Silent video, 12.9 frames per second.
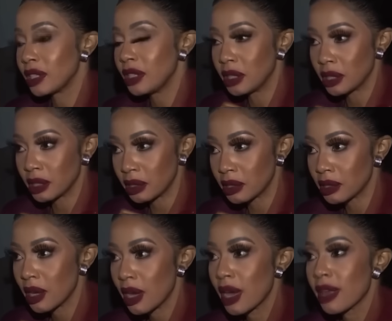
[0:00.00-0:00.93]

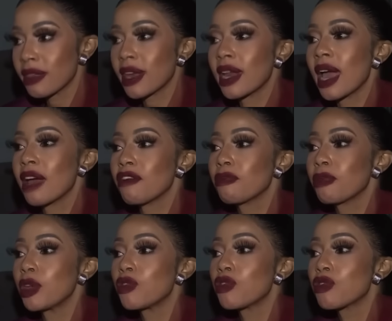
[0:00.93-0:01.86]
citizens that have
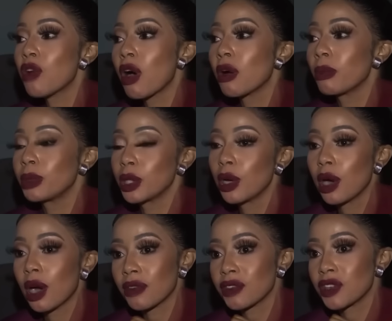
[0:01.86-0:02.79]
been robbed
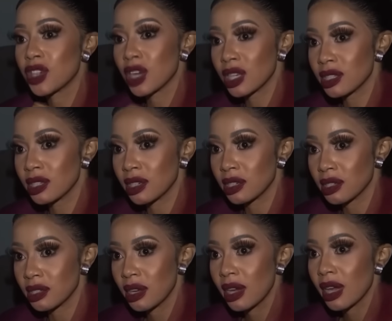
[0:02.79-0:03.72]
of
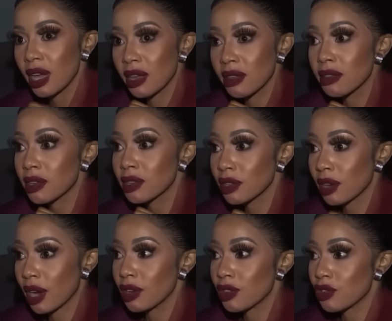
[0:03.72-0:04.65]
justice in this
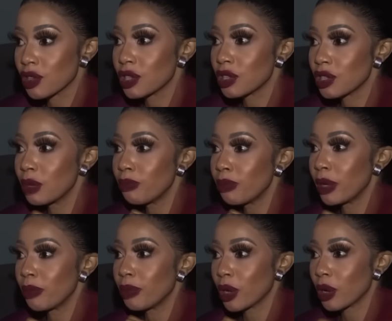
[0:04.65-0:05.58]
country
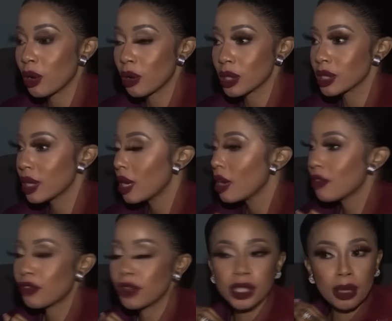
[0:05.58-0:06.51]
simply because
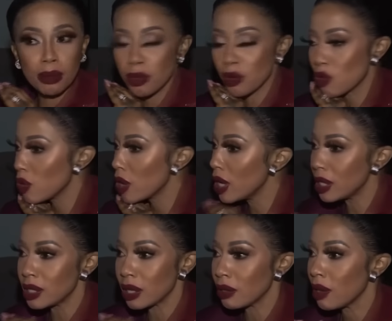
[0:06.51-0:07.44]
for some
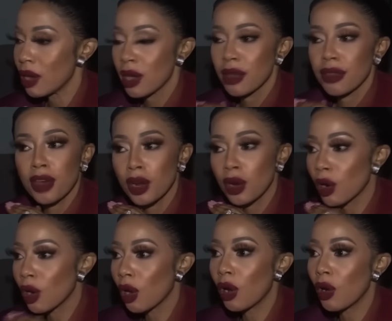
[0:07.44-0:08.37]
reason the
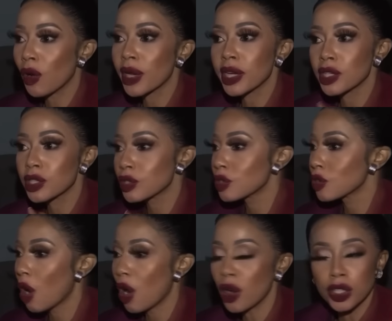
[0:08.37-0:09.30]
law is
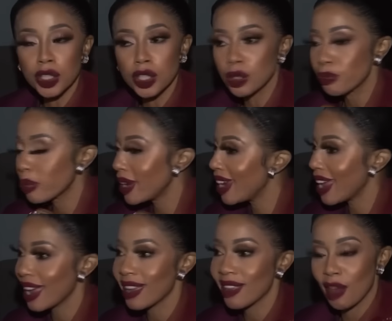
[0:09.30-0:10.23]
not
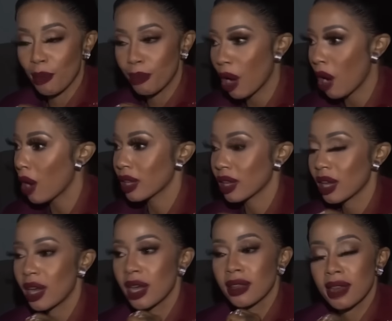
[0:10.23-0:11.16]
playing the part
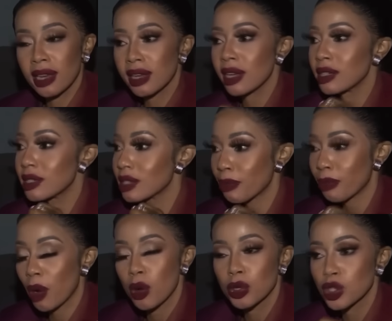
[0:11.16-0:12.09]
that is
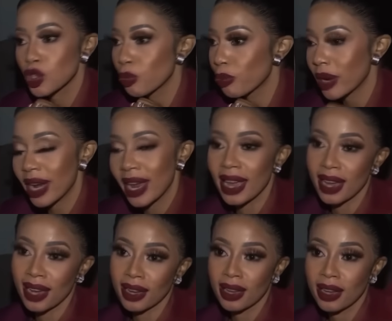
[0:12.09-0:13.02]
supposed to
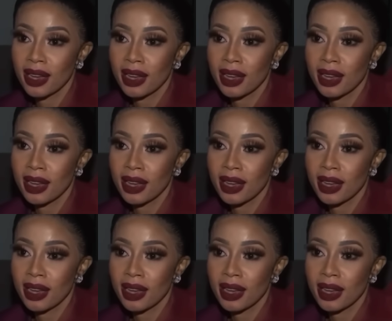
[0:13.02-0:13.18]
play.